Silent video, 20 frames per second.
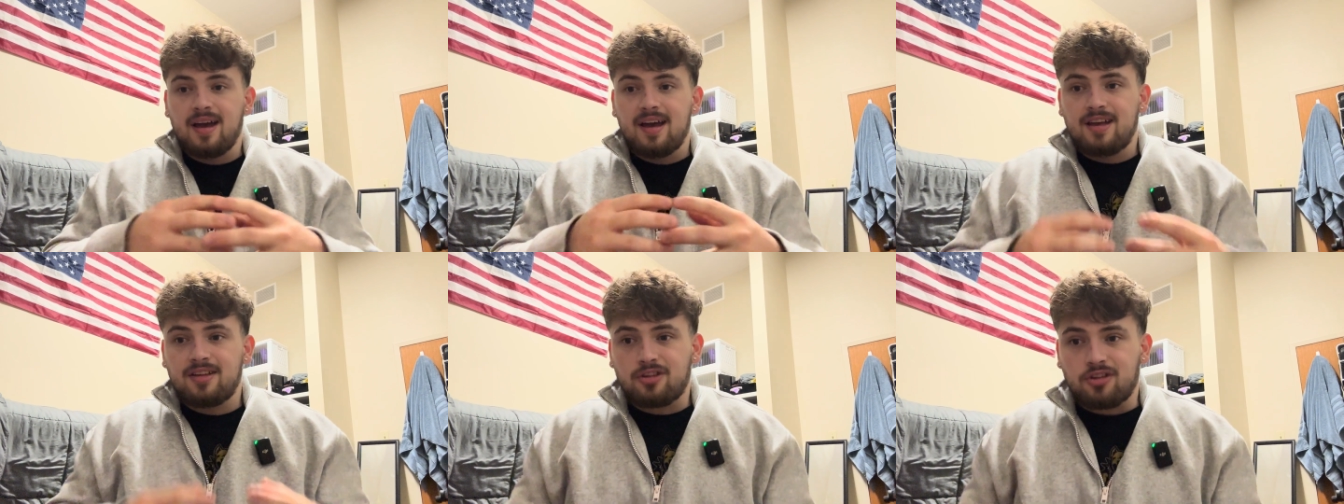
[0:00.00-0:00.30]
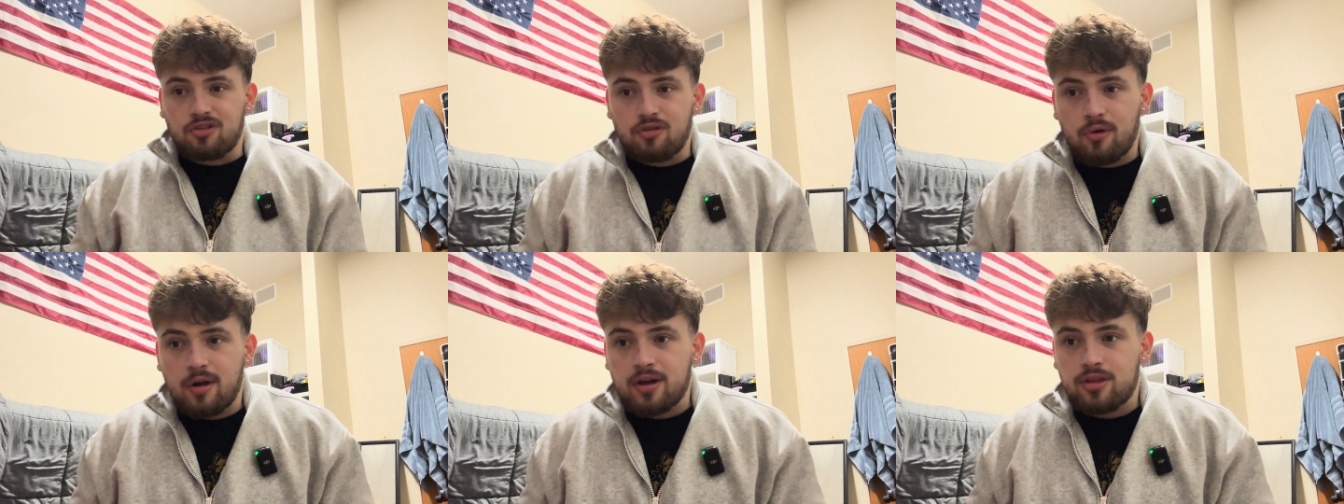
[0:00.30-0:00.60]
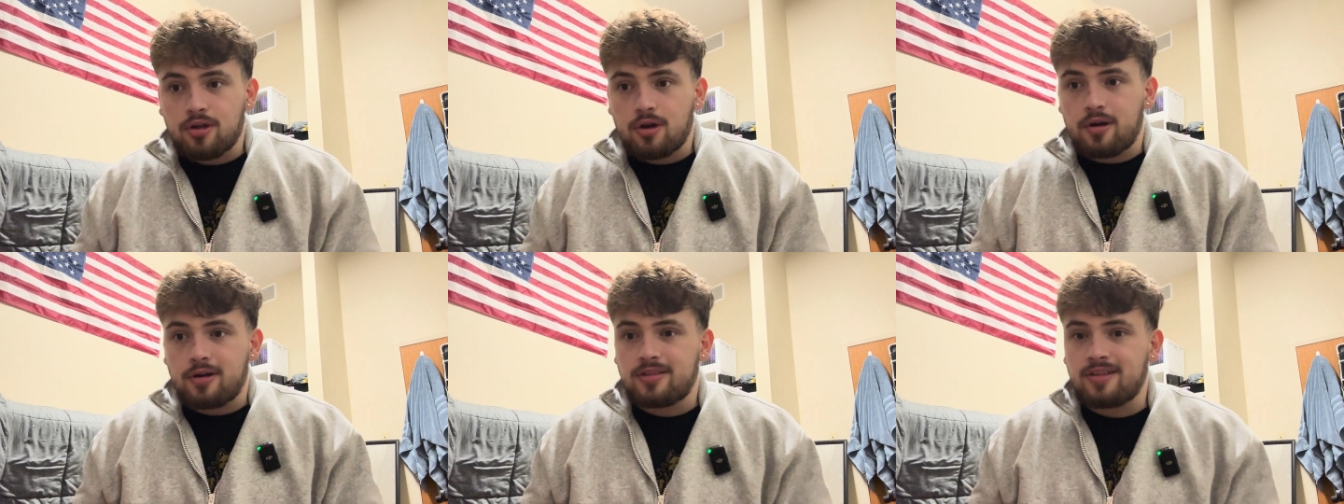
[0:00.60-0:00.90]
Is the
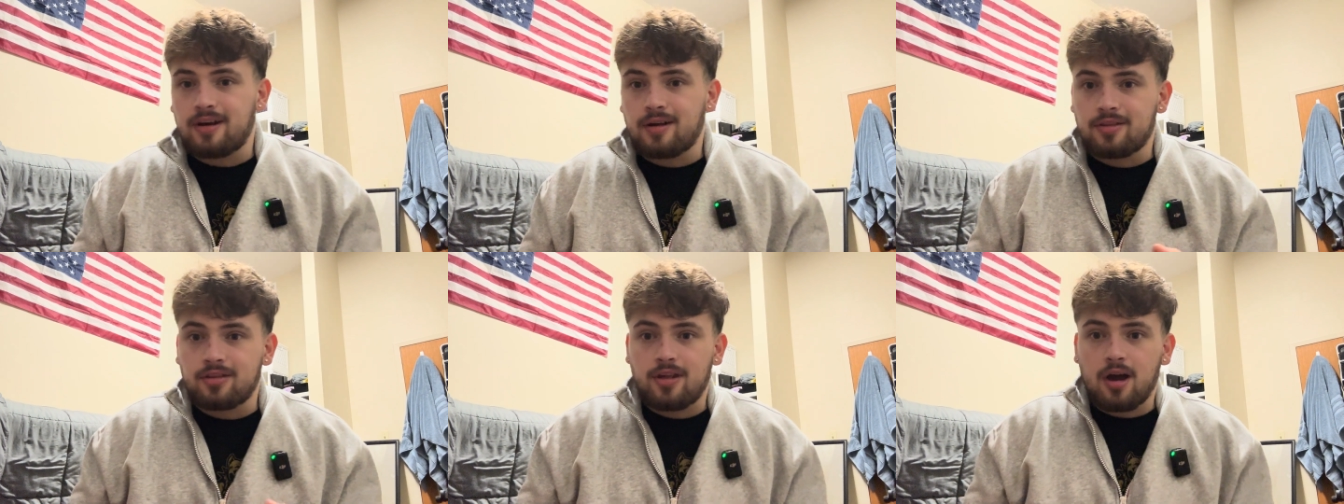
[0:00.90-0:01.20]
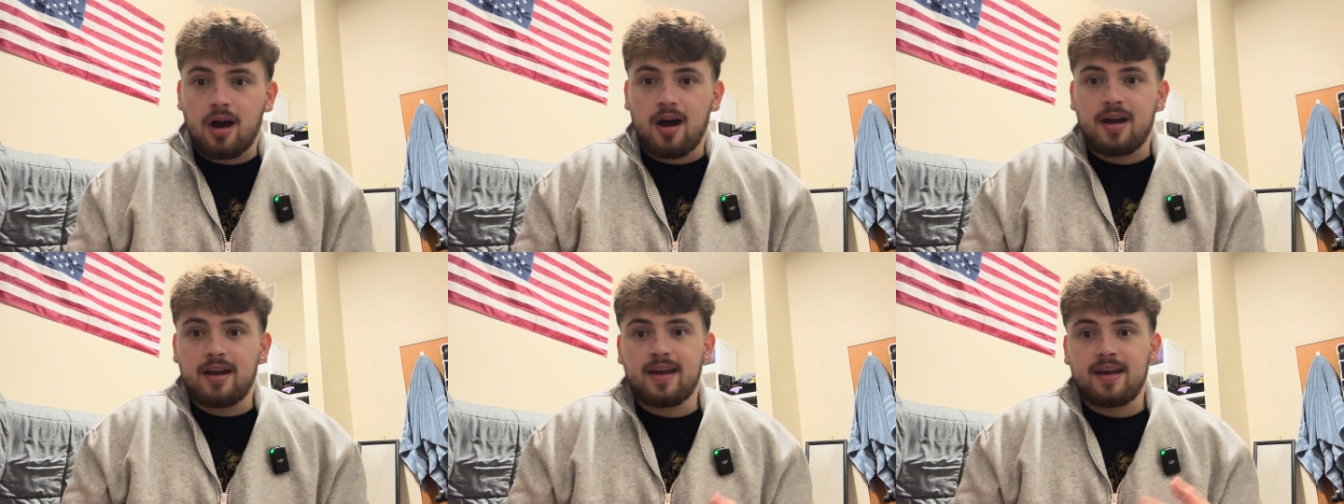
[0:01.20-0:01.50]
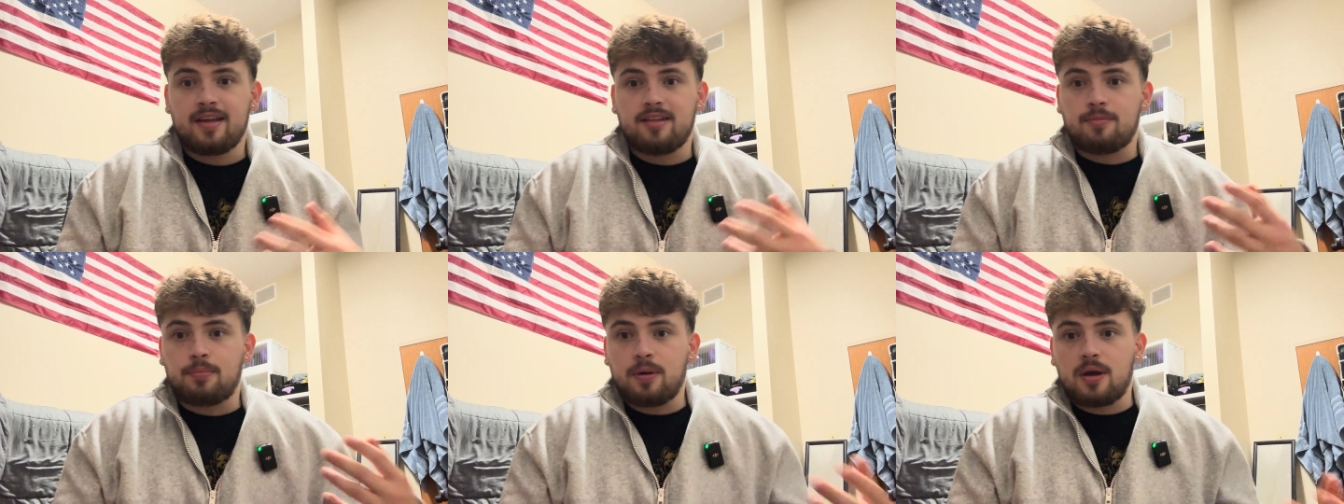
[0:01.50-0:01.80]
Strength Cartel done?
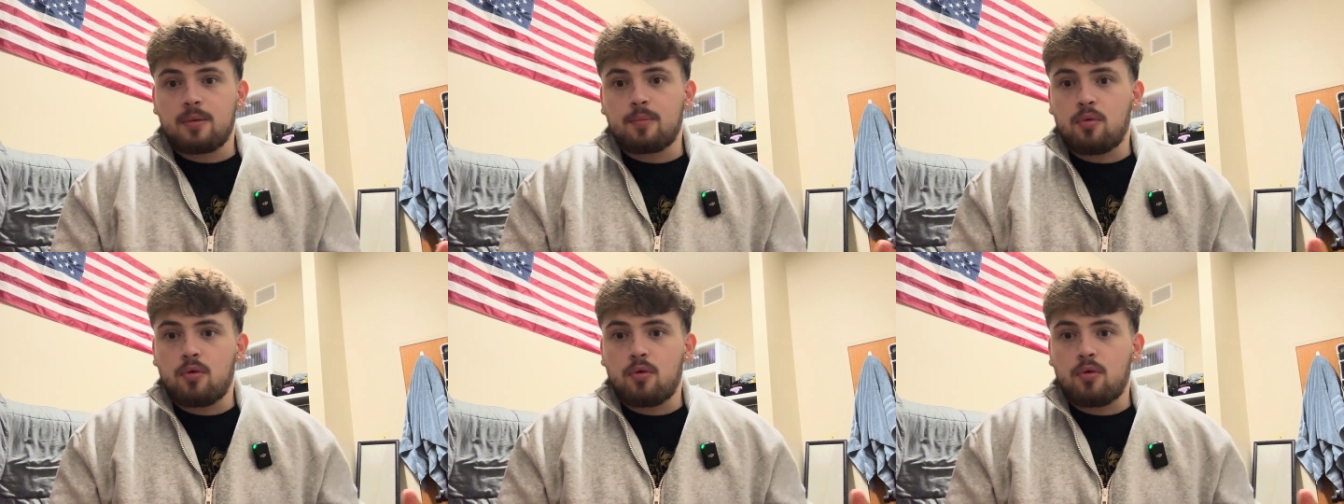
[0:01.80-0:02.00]
Is Big